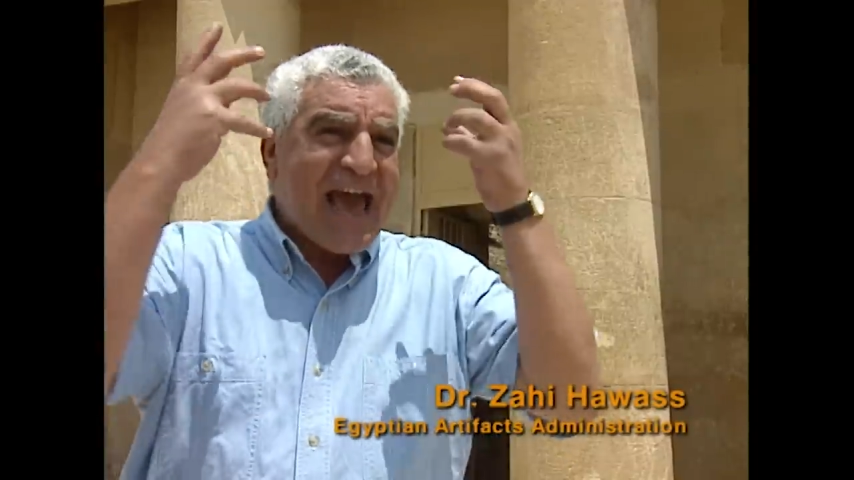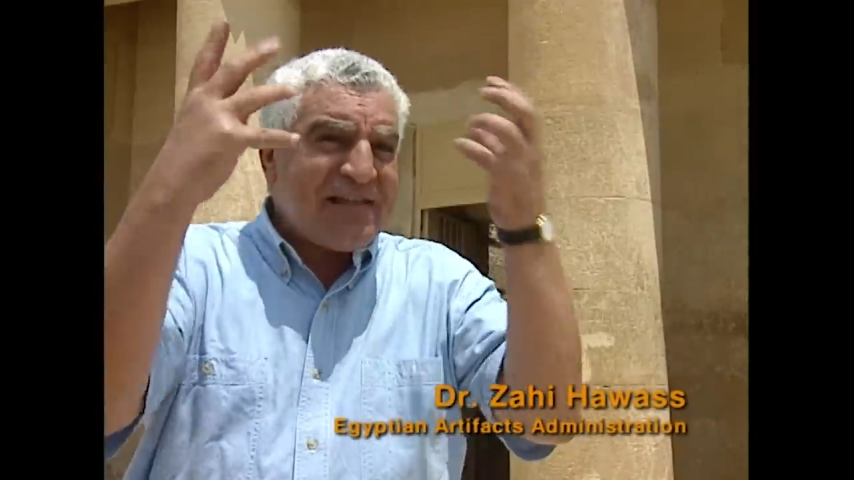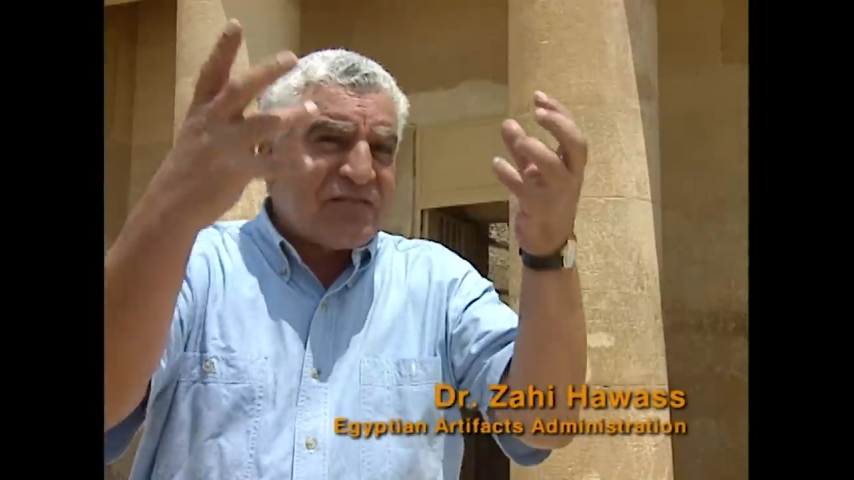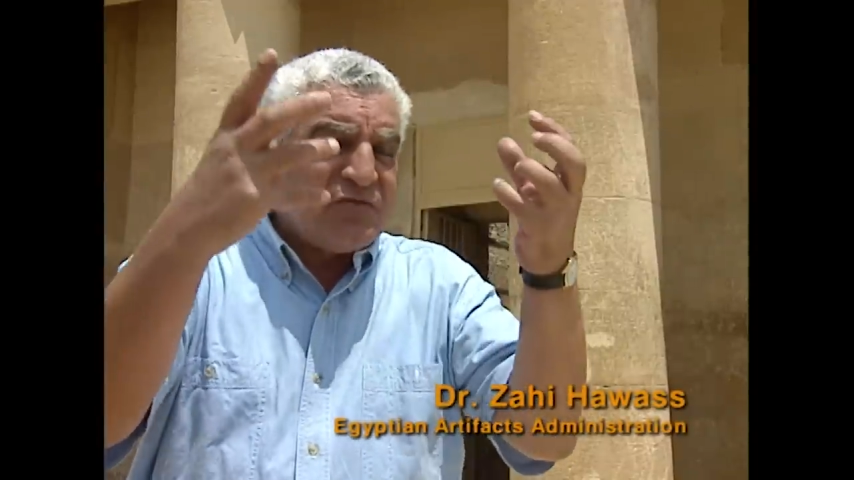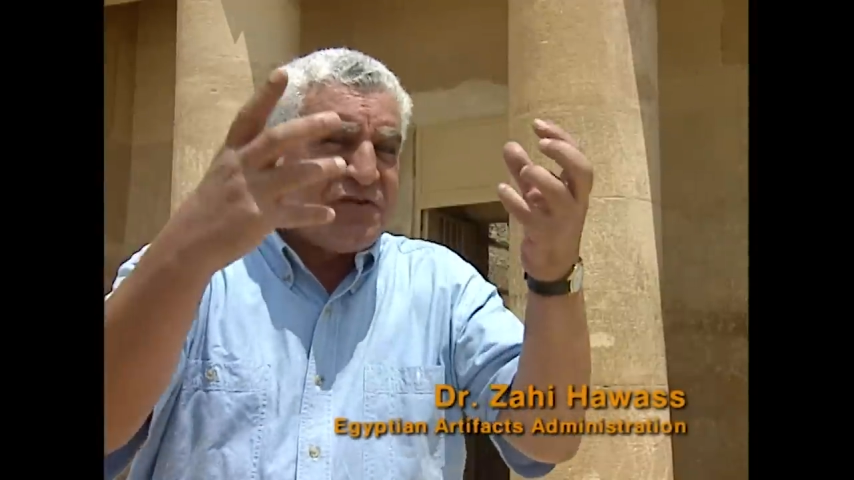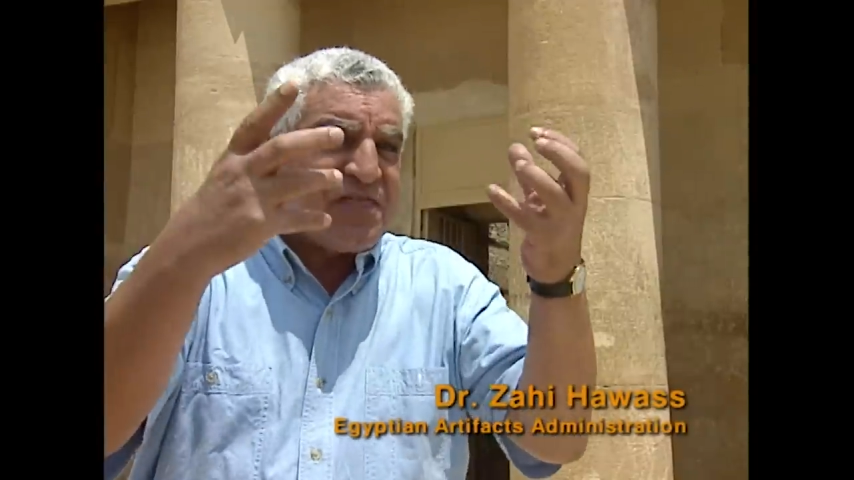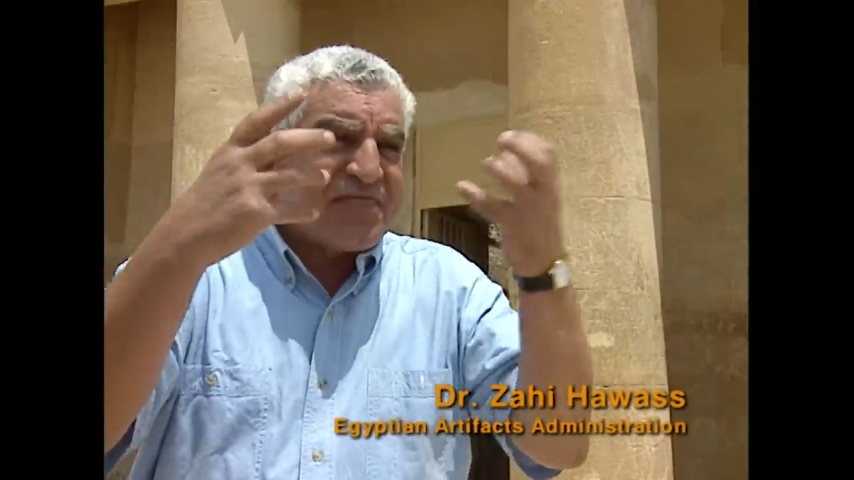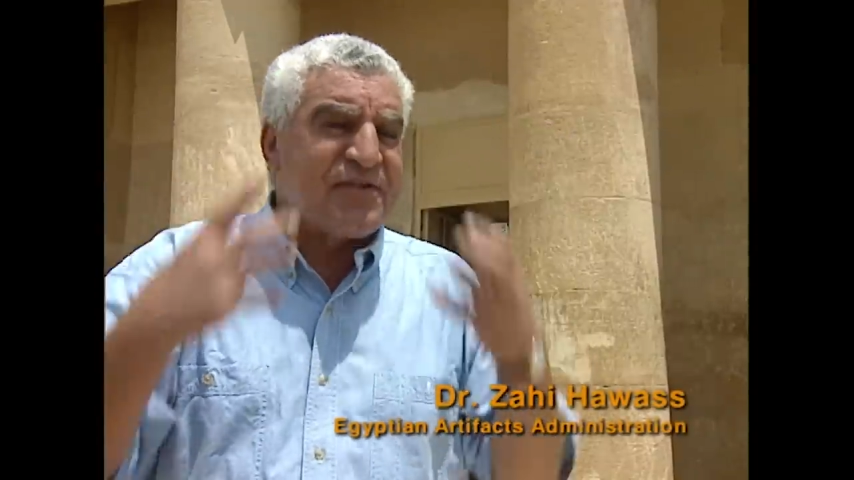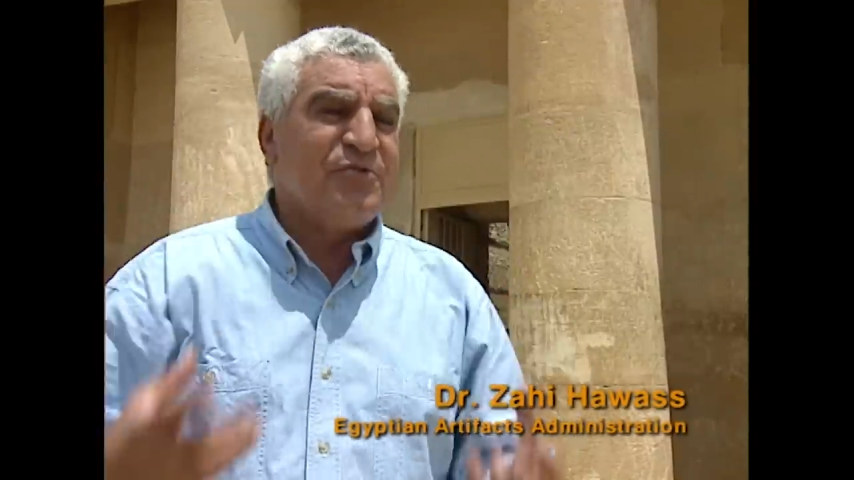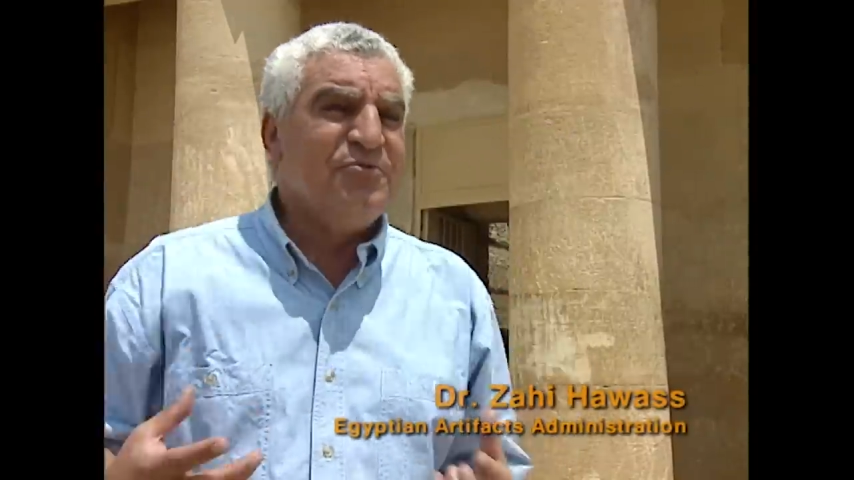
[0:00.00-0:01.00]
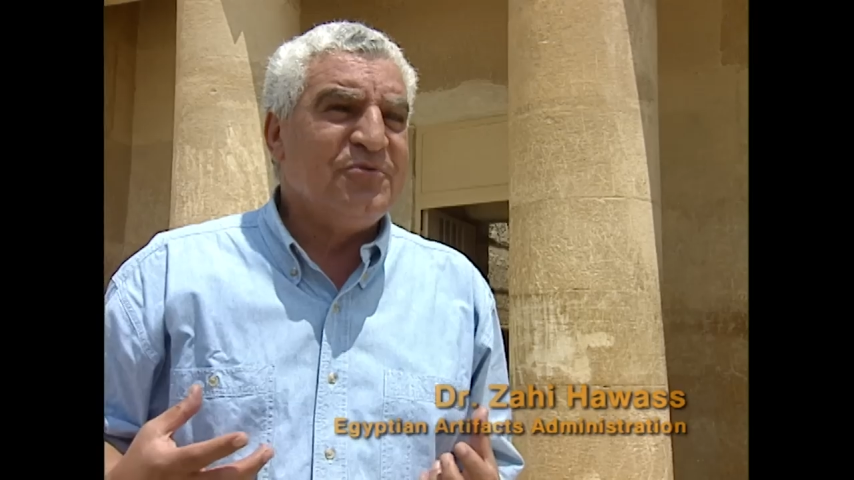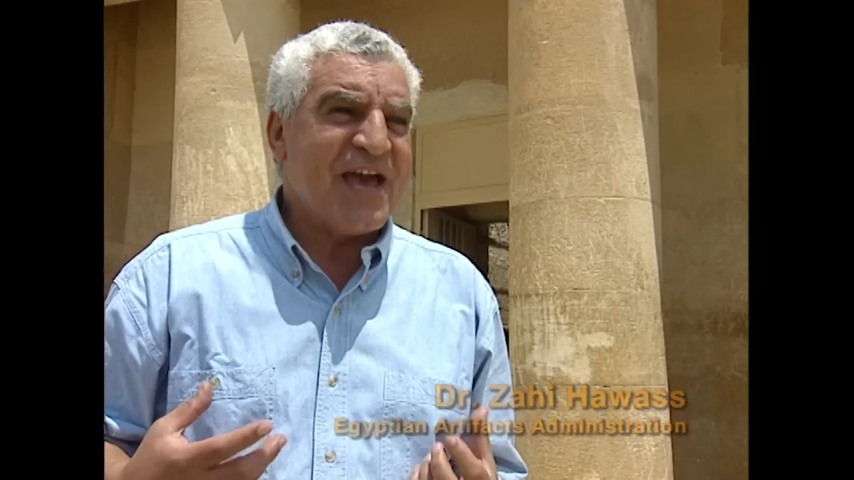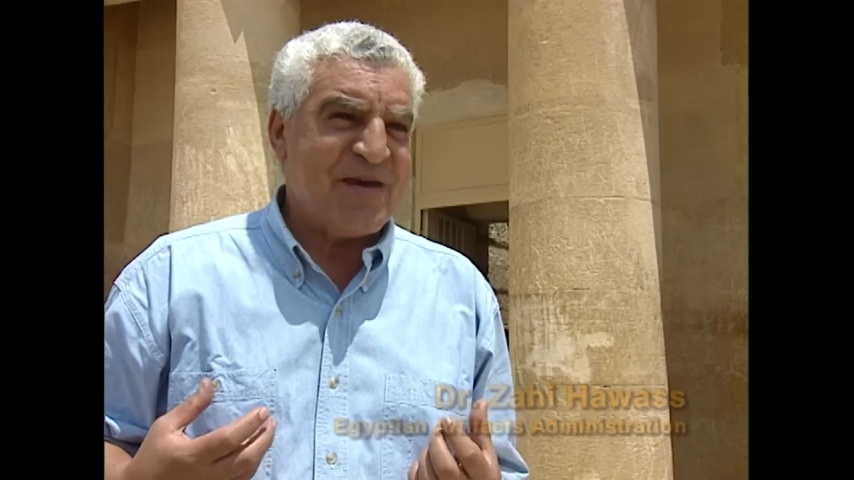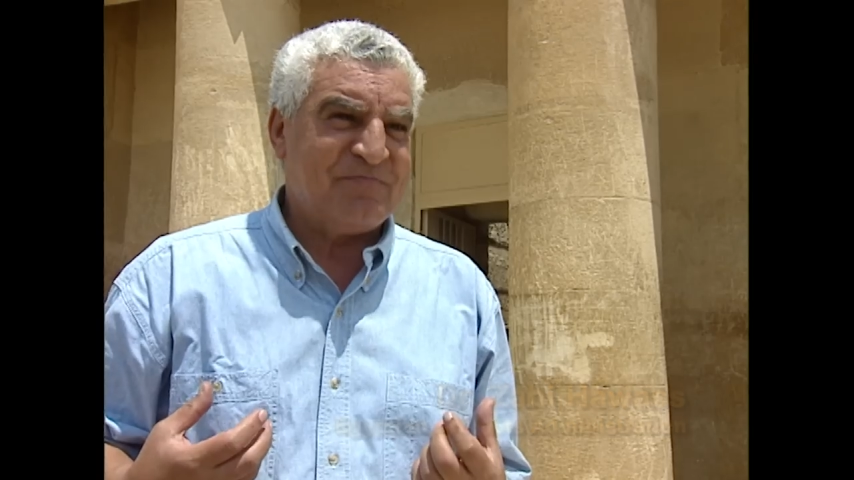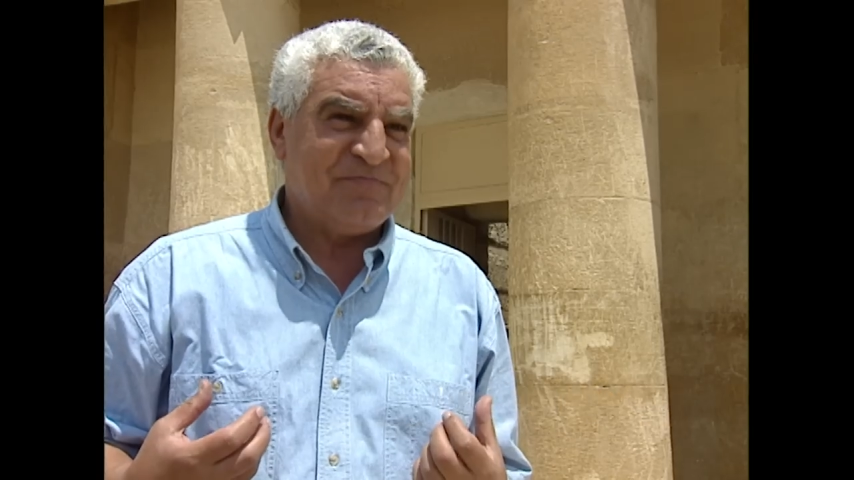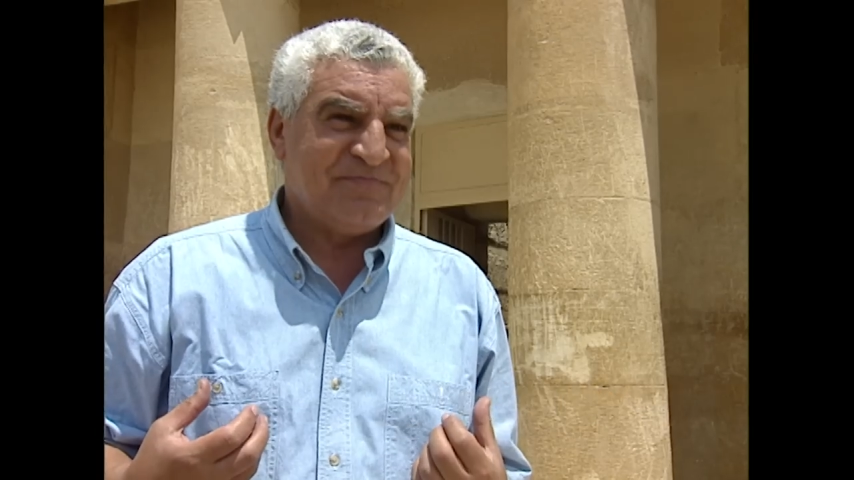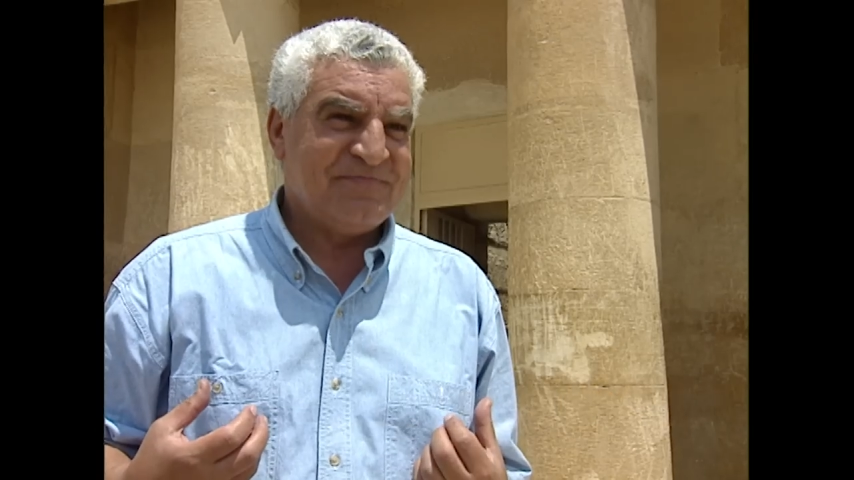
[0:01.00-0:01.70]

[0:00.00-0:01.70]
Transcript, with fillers: Atum through him.